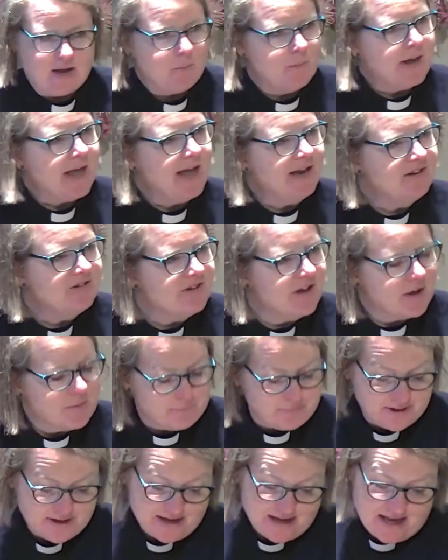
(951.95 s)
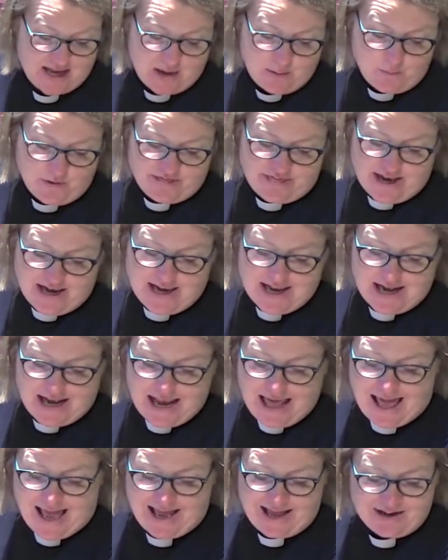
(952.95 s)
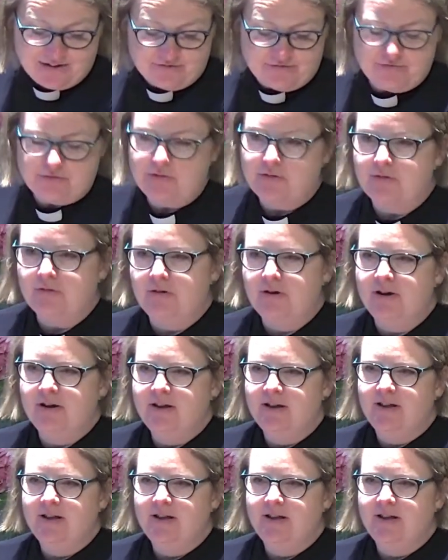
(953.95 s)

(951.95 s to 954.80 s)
And we end up with a little handful